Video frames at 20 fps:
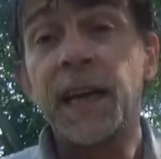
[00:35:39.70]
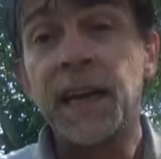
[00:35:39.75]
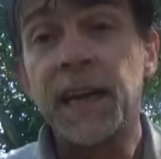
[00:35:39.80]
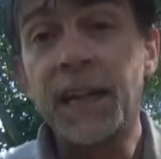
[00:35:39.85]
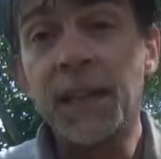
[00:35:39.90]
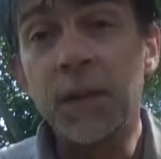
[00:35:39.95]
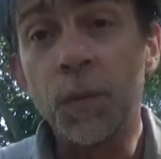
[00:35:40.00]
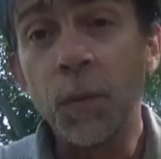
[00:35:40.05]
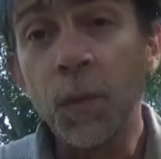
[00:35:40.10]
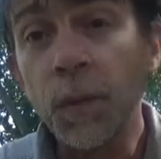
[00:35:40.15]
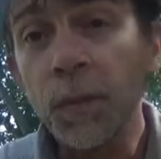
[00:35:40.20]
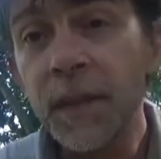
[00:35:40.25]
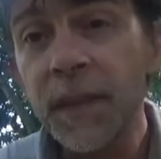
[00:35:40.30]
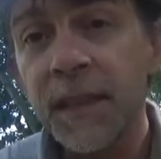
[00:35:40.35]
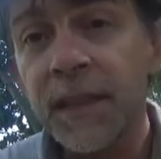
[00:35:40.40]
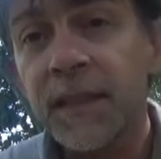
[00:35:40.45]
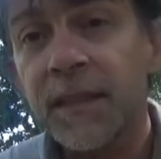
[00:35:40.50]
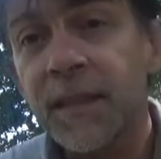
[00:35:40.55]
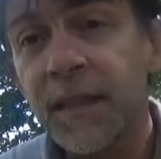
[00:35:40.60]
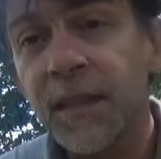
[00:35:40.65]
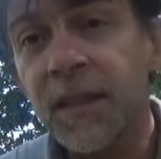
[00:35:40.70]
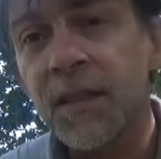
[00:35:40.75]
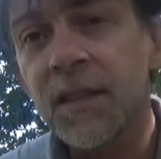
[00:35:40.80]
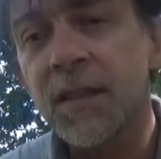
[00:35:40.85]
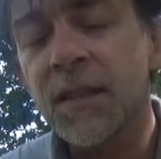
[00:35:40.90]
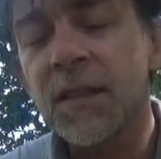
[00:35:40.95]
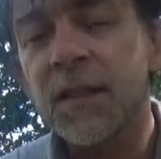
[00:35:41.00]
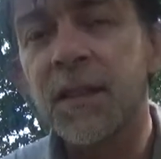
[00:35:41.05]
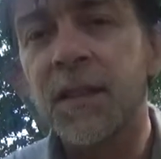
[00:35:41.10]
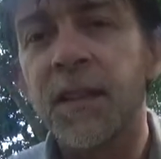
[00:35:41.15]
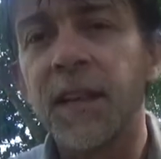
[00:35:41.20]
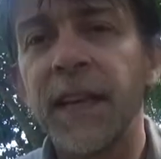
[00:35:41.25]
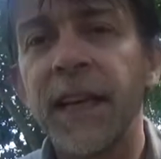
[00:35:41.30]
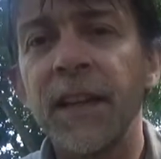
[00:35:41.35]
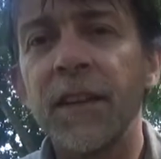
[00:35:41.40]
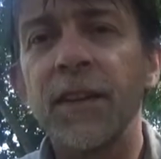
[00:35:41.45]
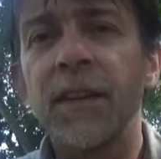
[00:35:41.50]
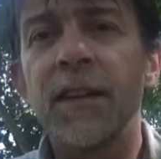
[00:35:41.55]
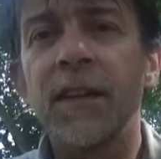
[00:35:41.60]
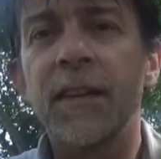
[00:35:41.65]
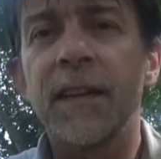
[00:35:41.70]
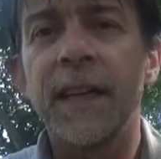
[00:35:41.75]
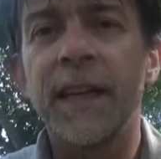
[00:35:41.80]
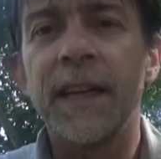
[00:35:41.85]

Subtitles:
And the woman that does the leather